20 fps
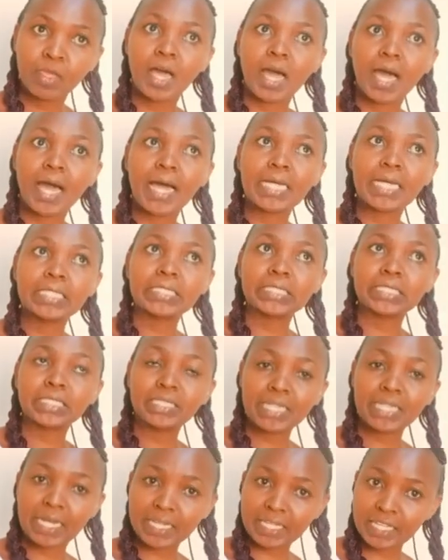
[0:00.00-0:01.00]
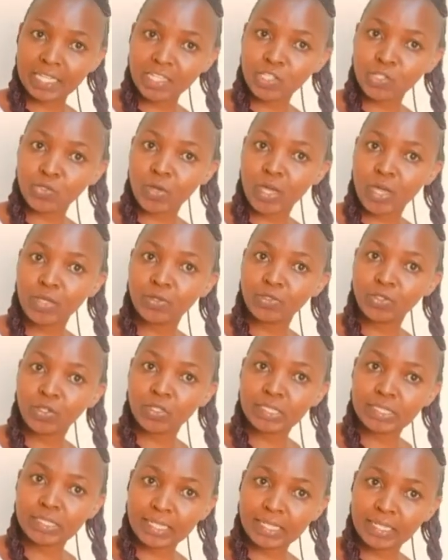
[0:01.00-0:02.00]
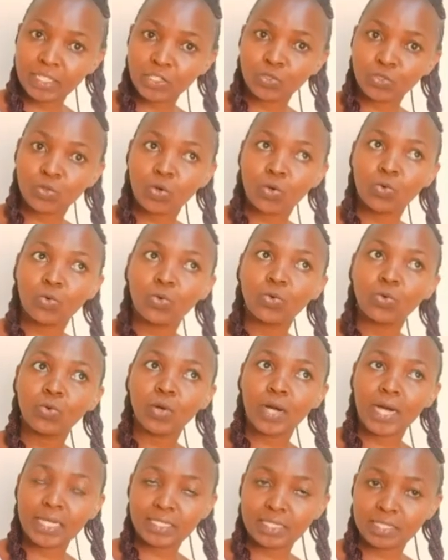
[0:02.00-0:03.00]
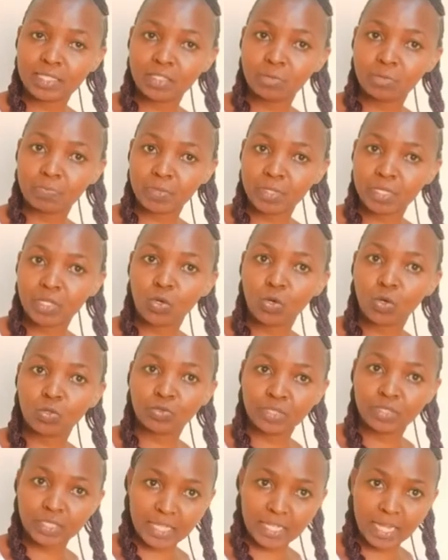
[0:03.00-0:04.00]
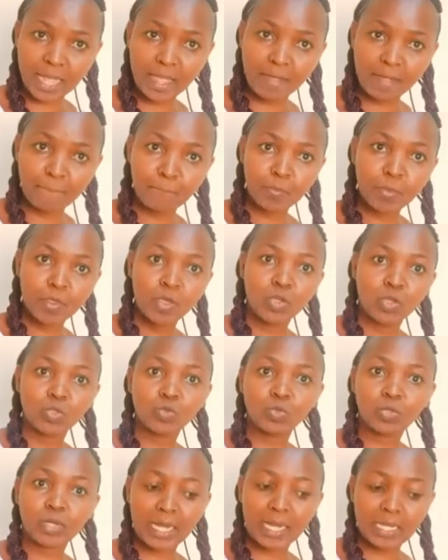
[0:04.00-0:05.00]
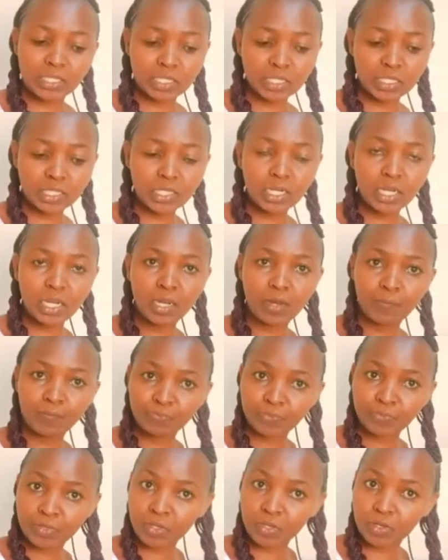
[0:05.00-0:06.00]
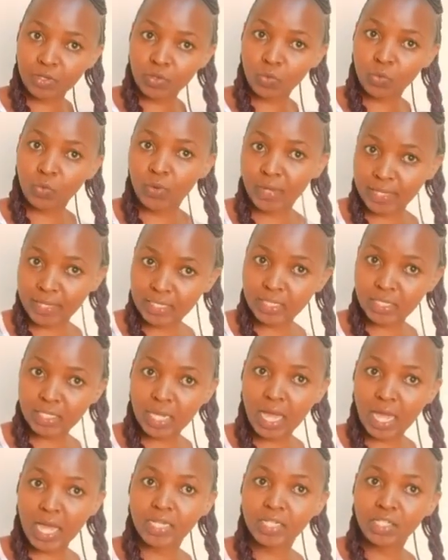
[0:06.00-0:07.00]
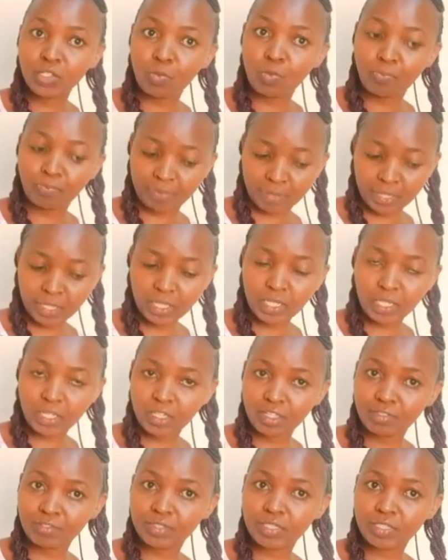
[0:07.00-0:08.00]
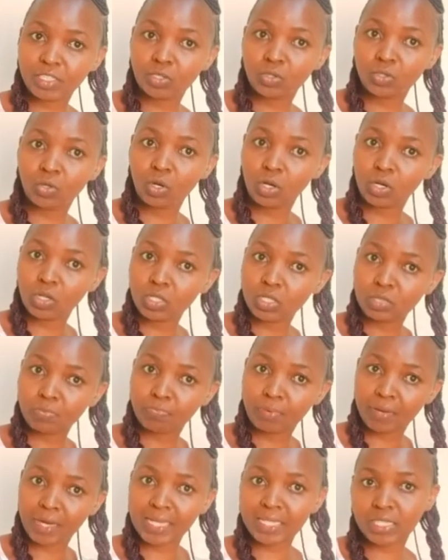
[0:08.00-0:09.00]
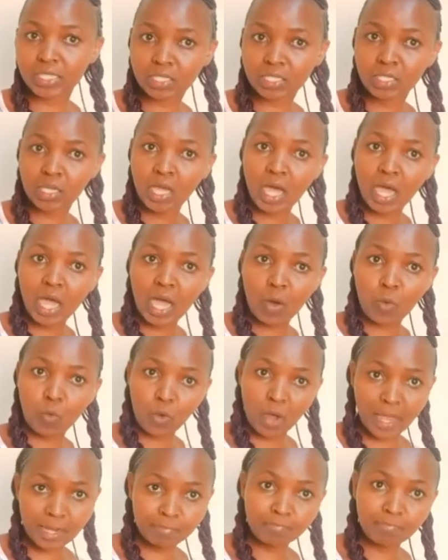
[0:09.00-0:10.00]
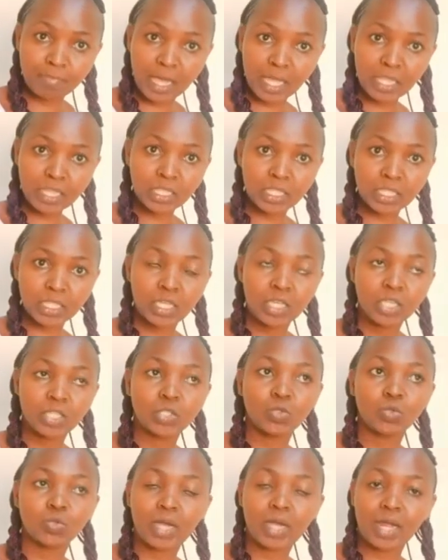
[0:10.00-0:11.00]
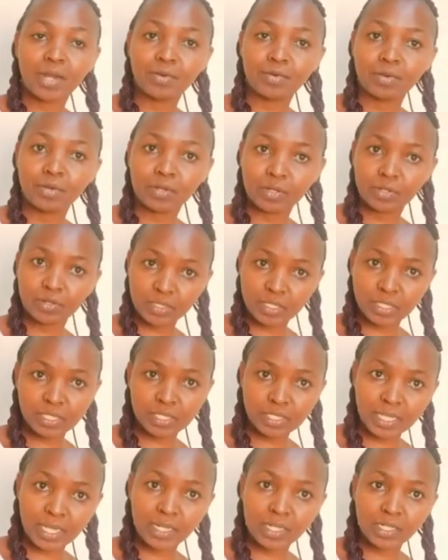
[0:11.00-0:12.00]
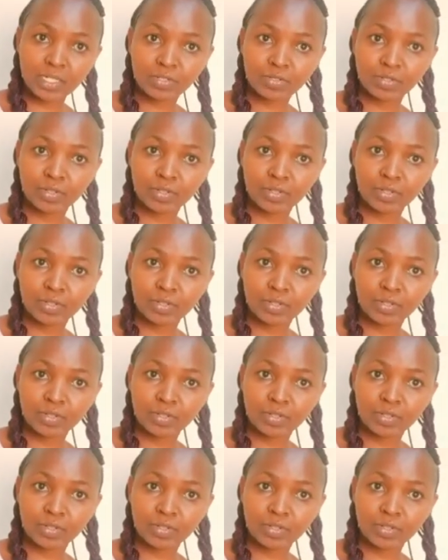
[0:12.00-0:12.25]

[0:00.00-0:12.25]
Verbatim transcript: and in a case where you don't get your google adsense pin on time you can still request a new pin if it goes past one month you can resend